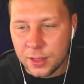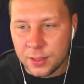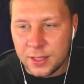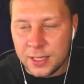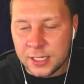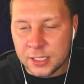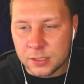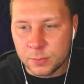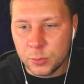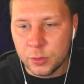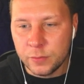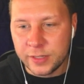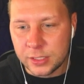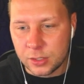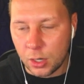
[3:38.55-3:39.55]
these
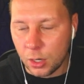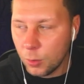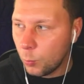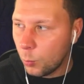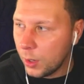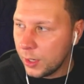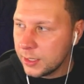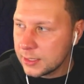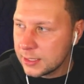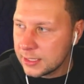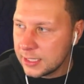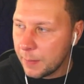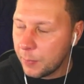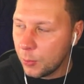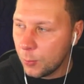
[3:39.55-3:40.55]
movies are one
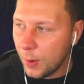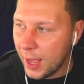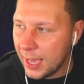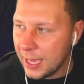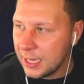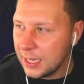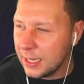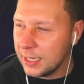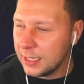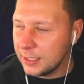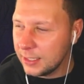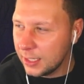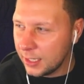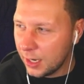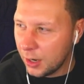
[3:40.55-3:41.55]
step away.
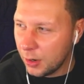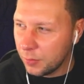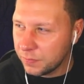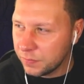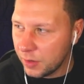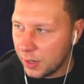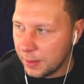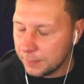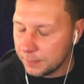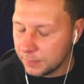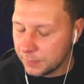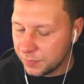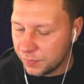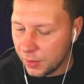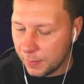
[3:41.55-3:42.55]
You know, from
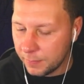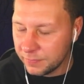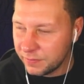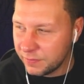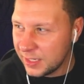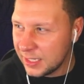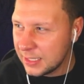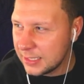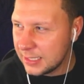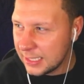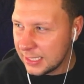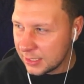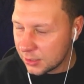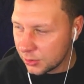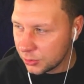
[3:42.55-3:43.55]
from Vin
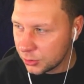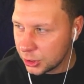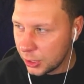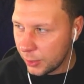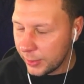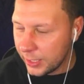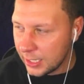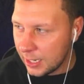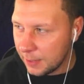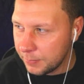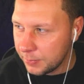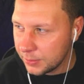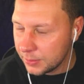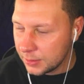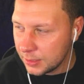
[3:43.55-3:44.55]
Diesel showing up
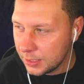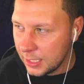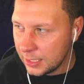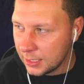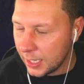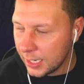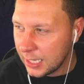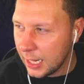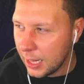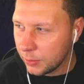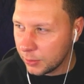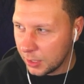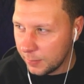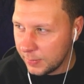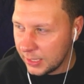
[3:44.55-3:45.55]
in like an El
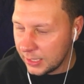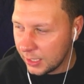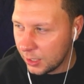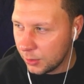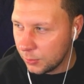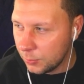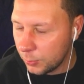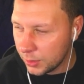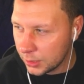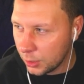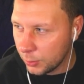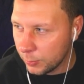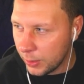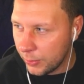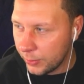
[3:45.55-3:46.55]
Camino with a
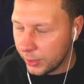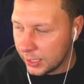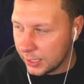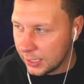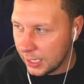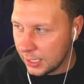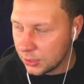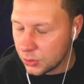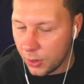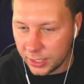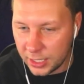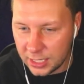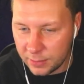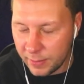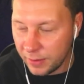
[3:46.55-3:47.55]
Corona and
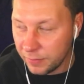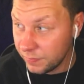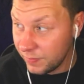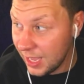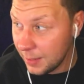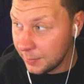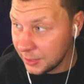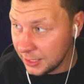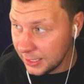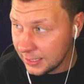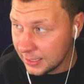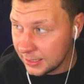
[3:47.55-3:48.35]
talking about family.